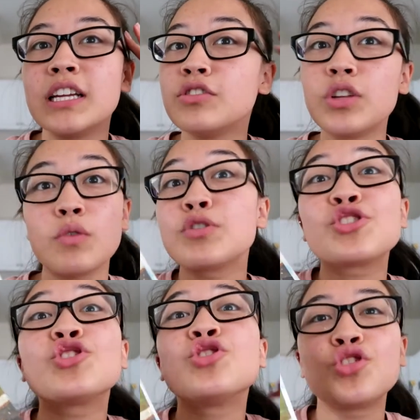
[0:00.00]
it was
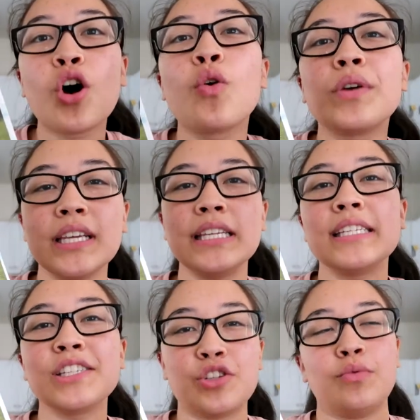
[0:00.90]
just so
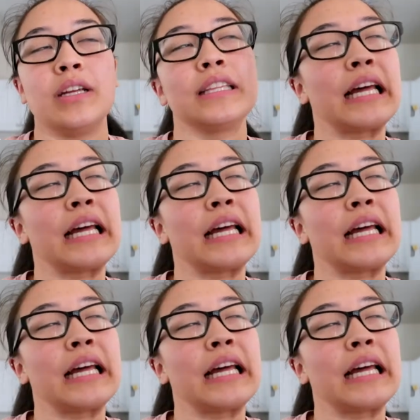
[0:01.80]
easy to read.